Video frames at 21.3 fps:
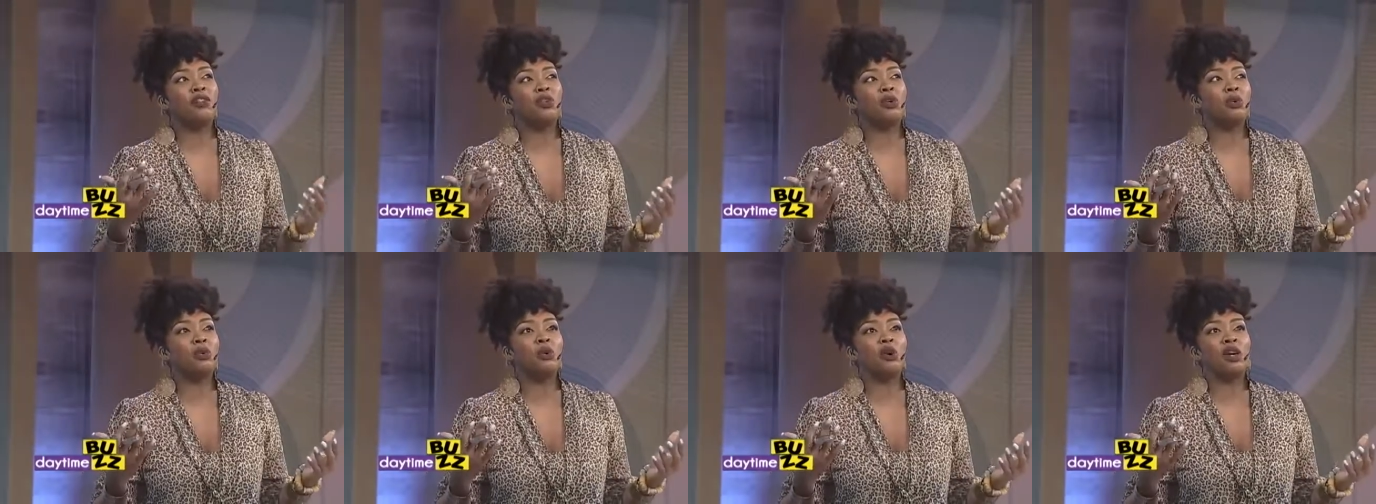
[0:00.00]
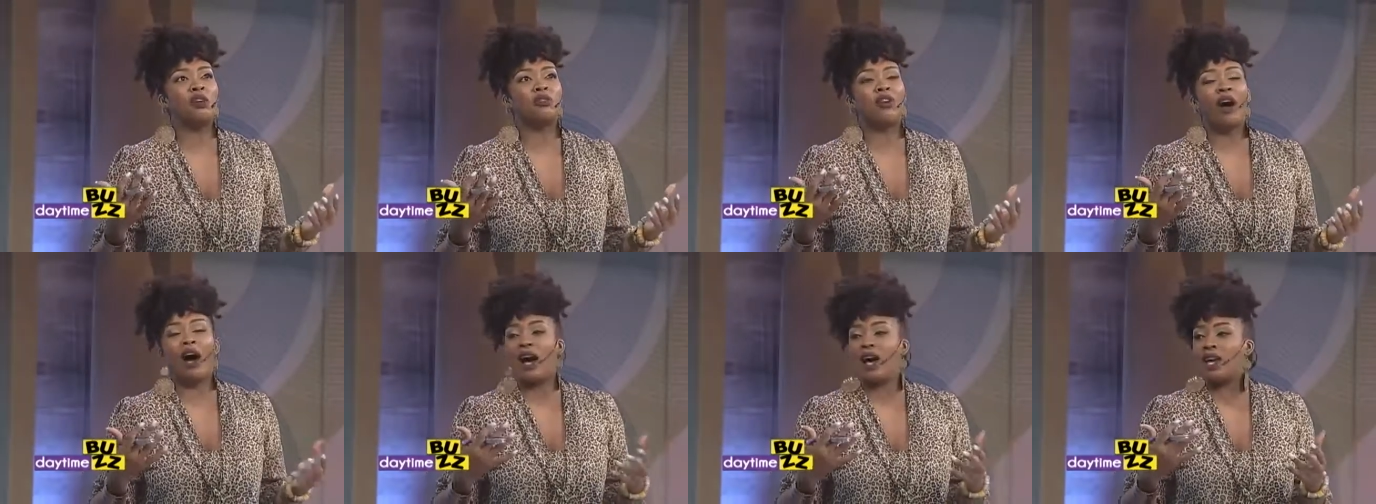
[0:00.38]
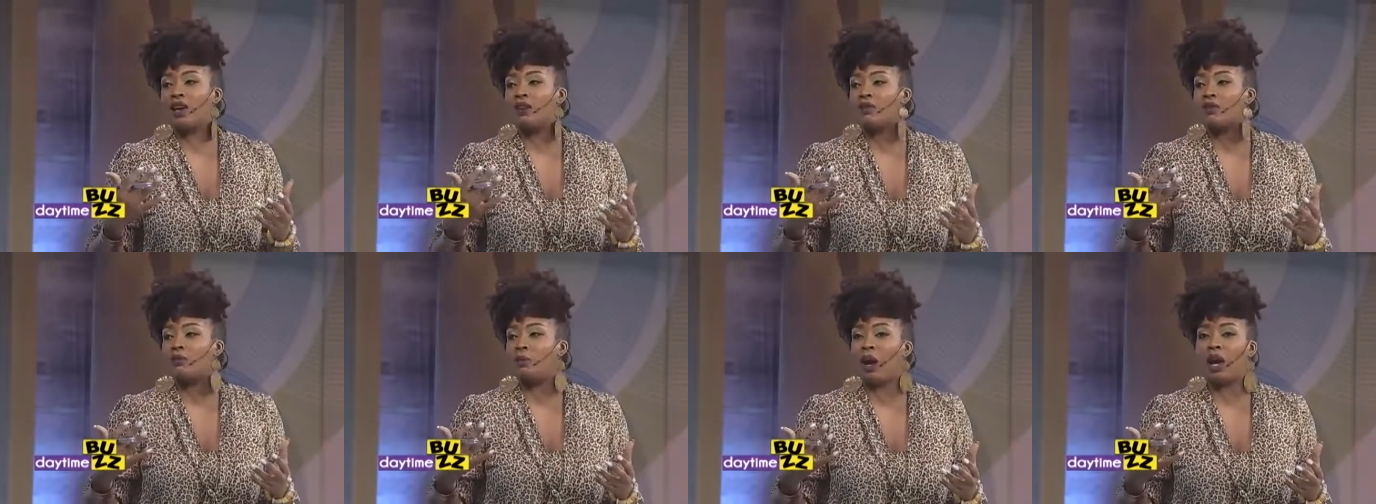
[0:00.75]
you, if I,
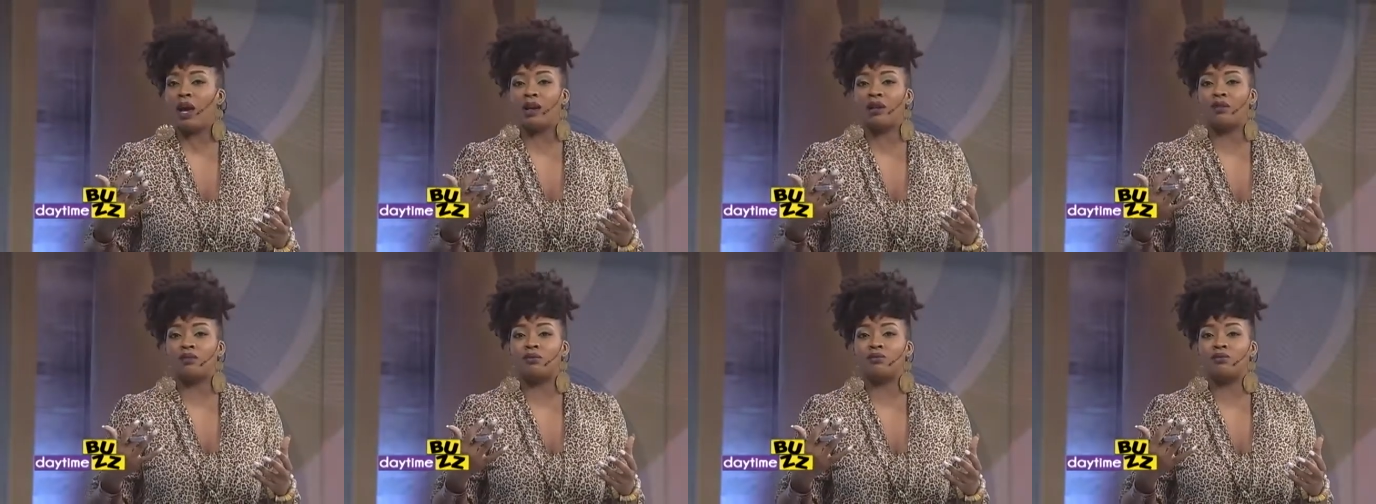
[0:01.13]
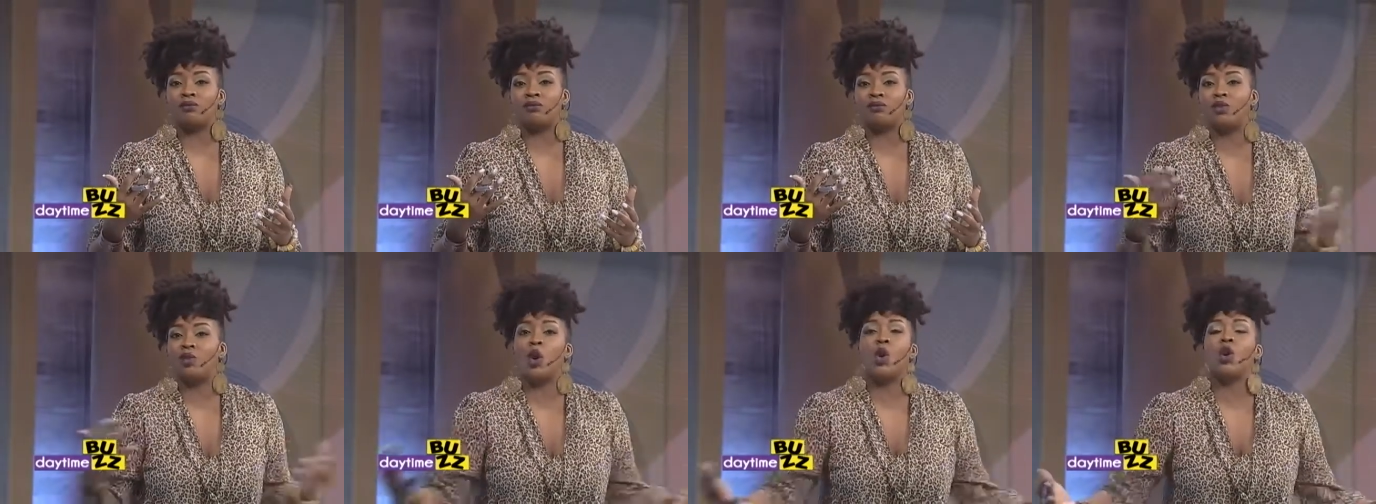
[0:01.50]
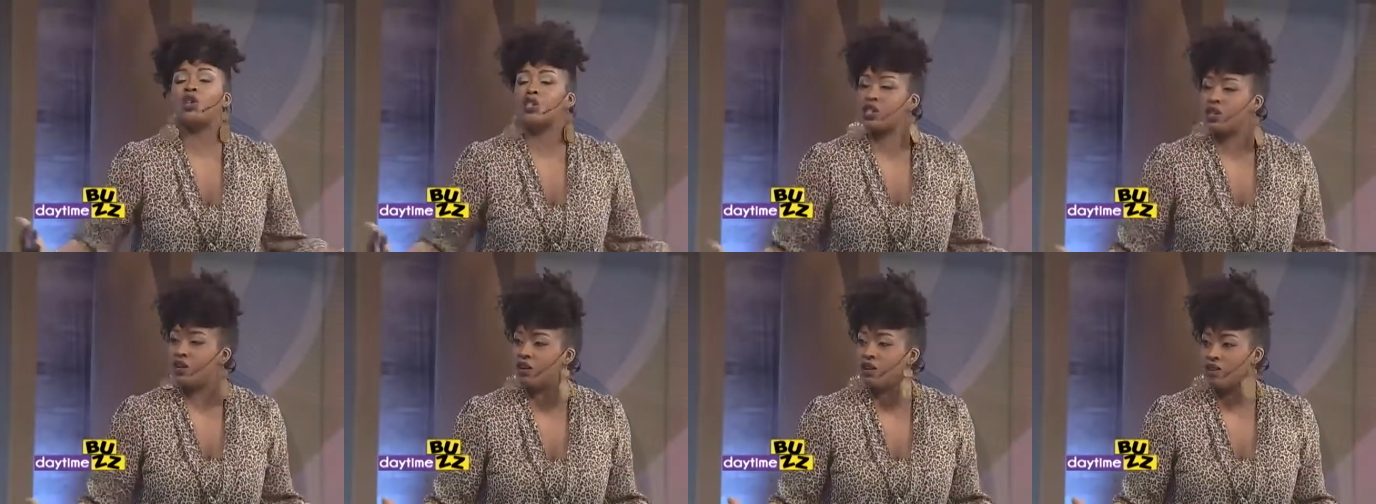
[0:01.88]
if my
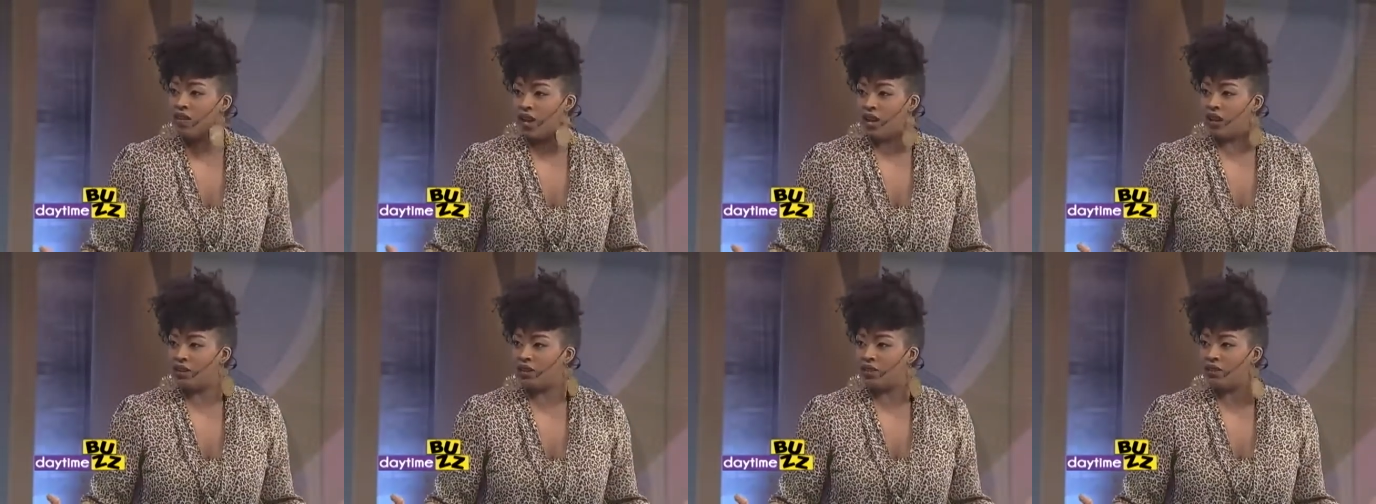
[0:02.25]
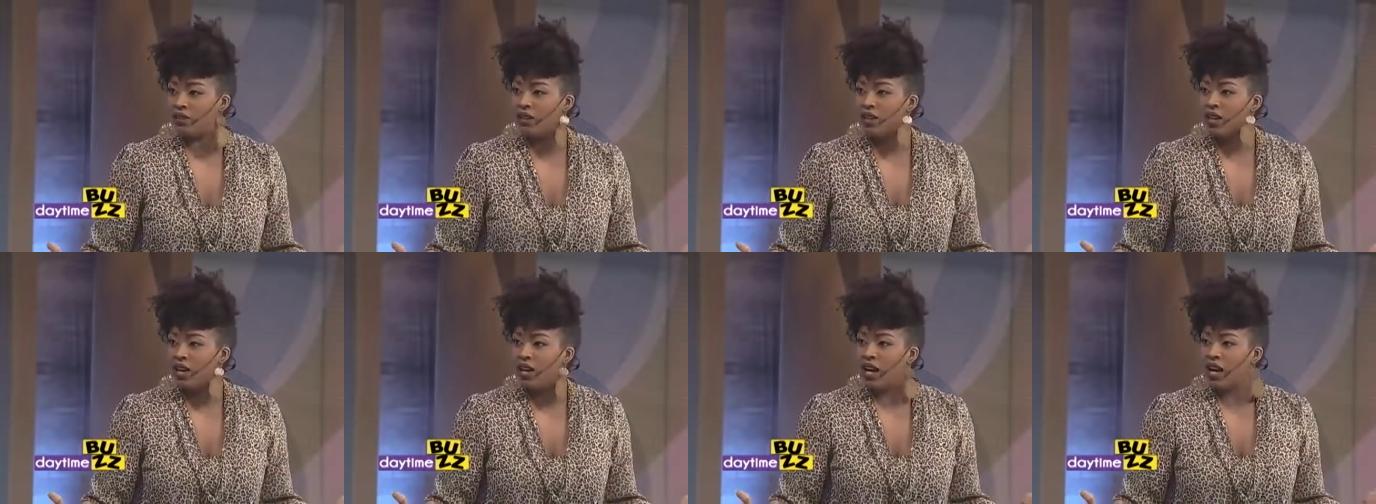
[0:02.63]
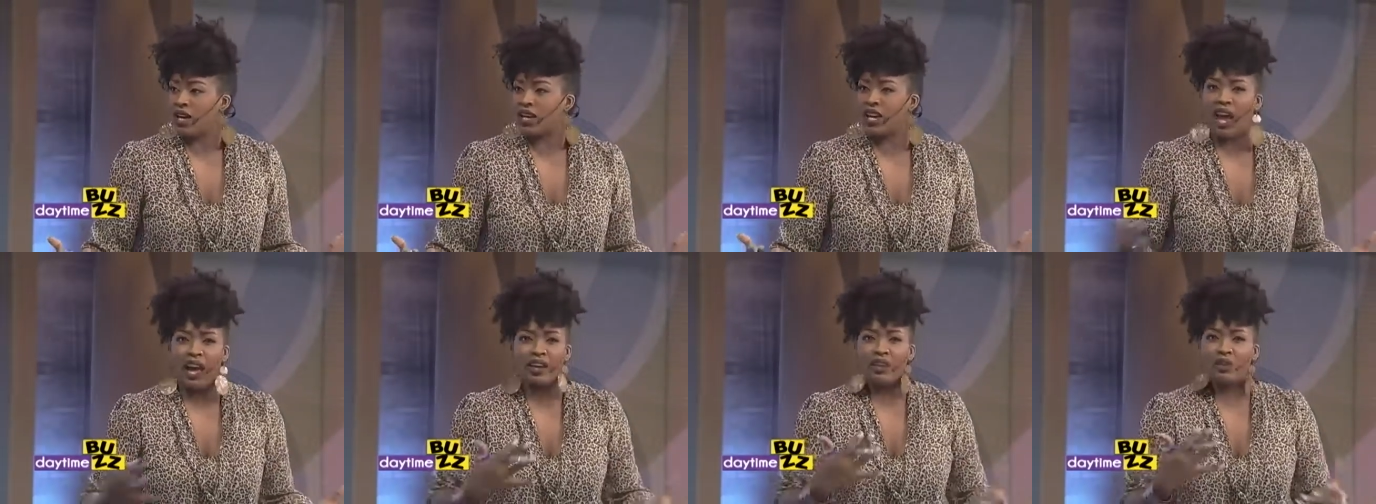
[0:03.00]
daughter then
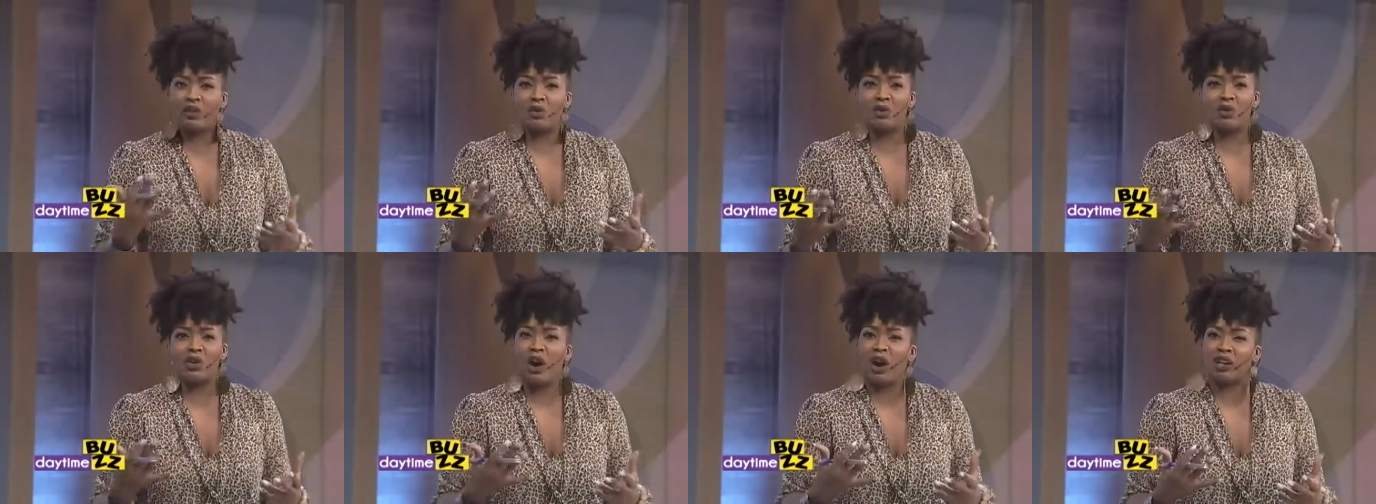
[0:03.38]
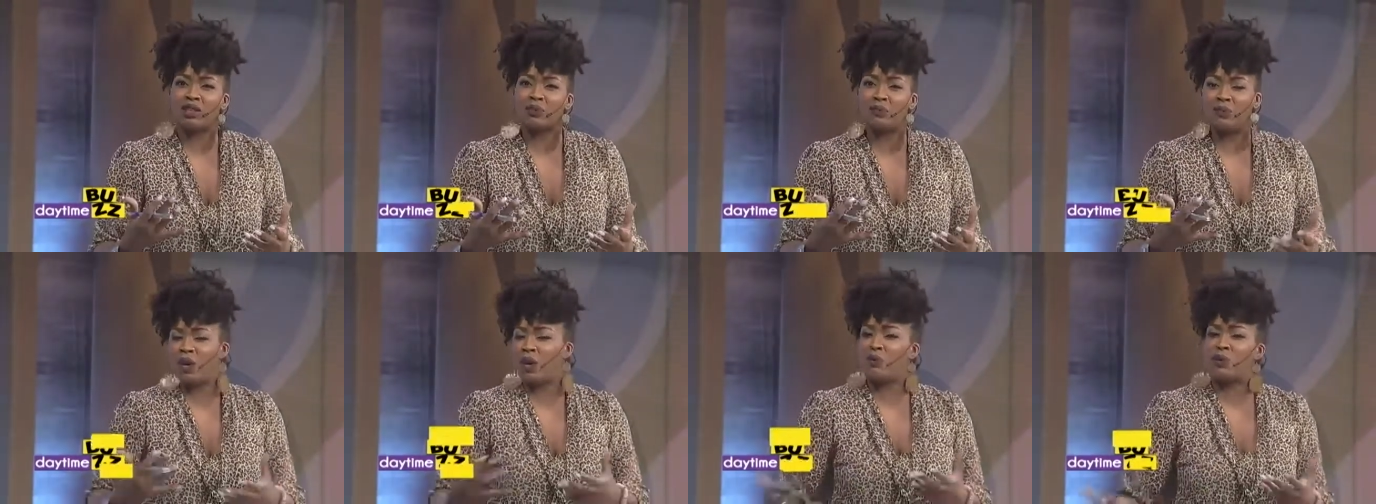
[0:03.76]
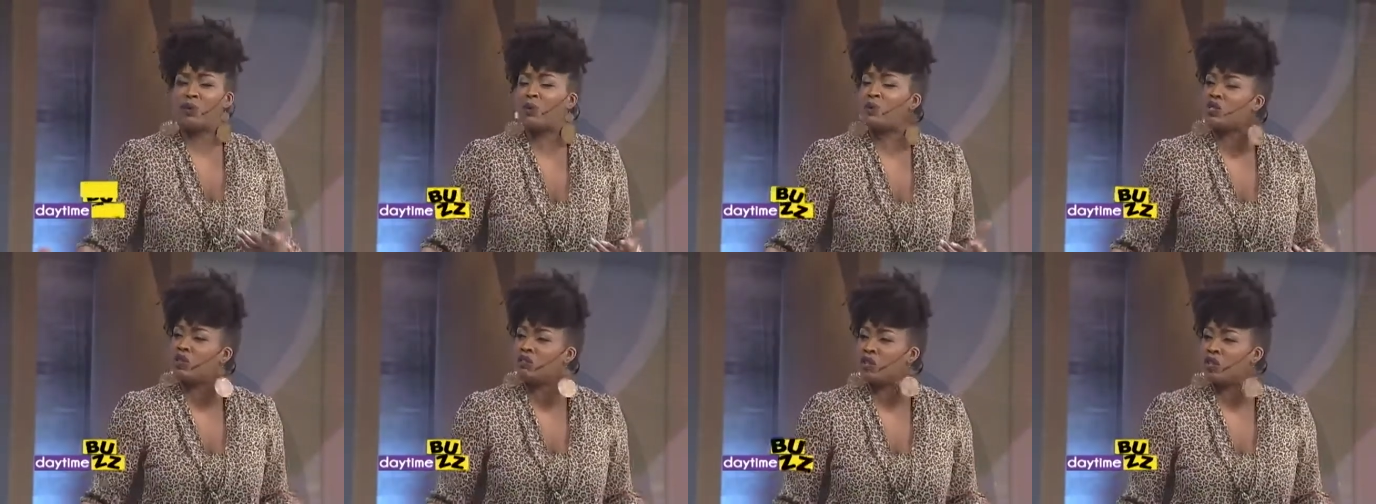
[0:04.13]
can you not be
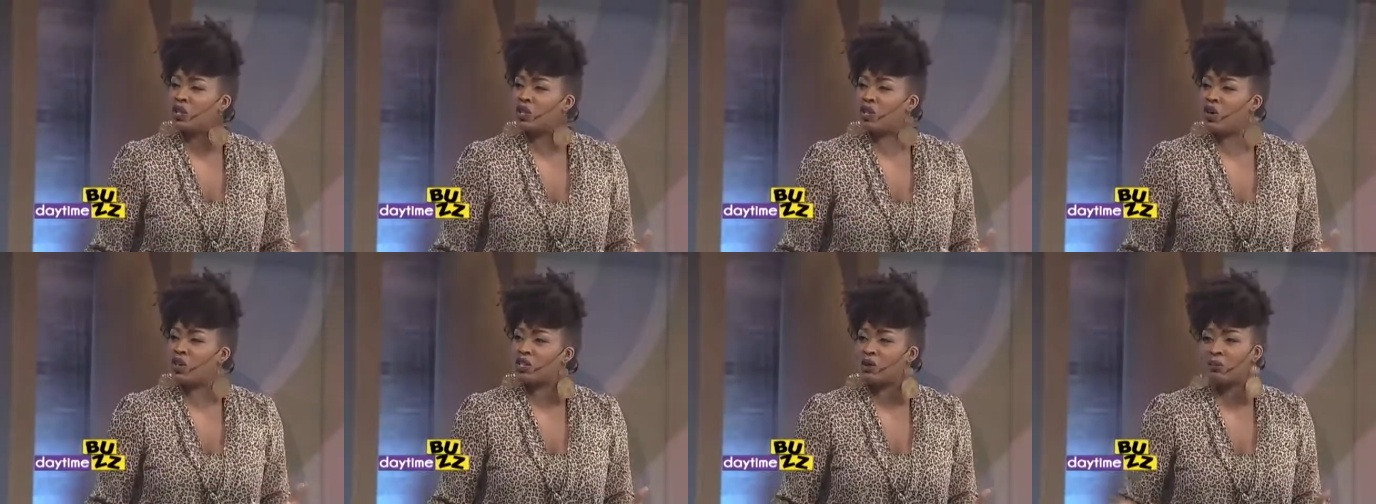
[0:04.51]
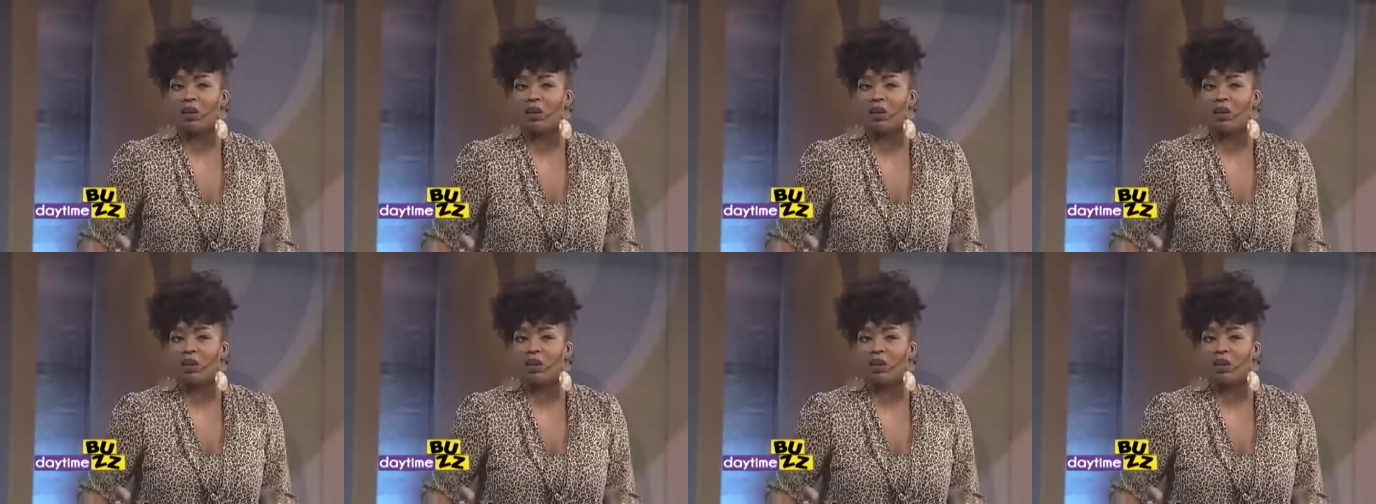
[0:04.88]
abusive to your daughter?